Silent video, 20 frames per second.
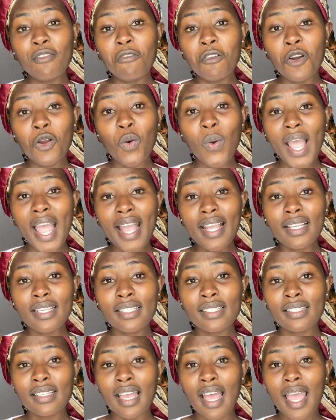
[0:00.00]
for a
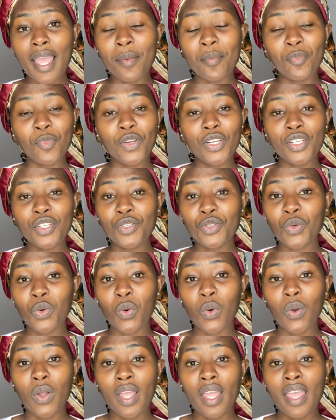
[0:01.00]
wax. I'm pretty
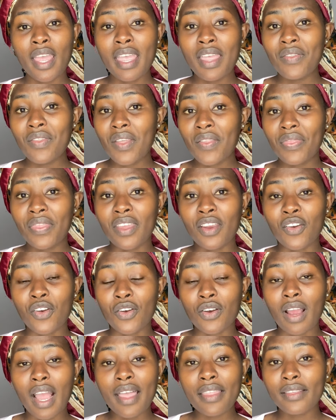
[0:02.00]
sure that
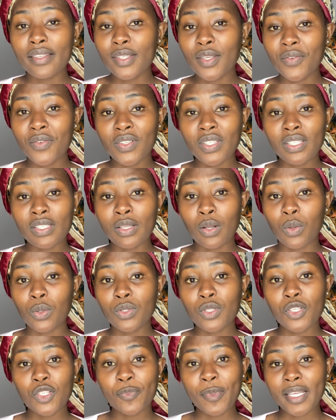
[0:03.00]
their other services are
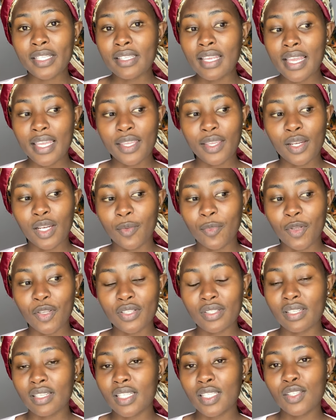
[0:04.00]
also spectacular,
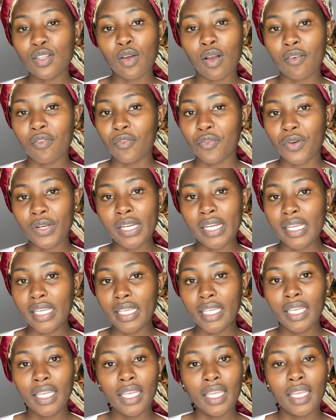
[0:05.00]
because the staff
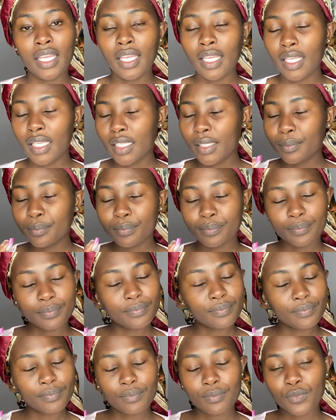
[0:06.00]
really
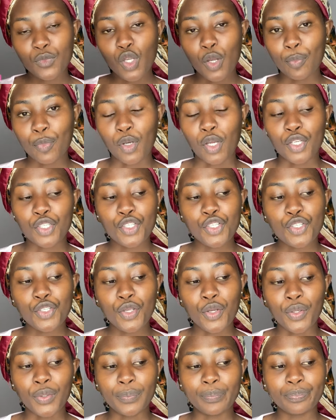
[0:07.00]
top notch.
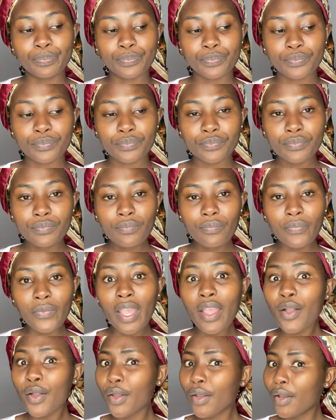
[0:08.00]
So
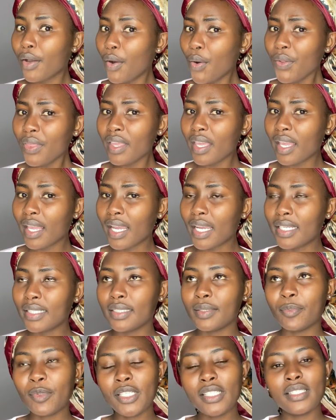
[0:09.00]
go there, guys.
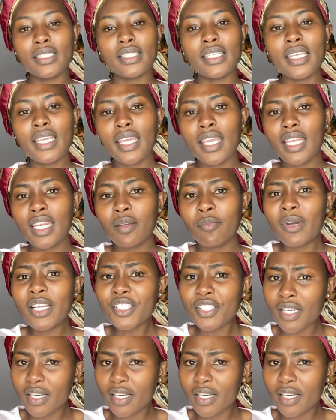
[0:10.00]
Please. Niyangoba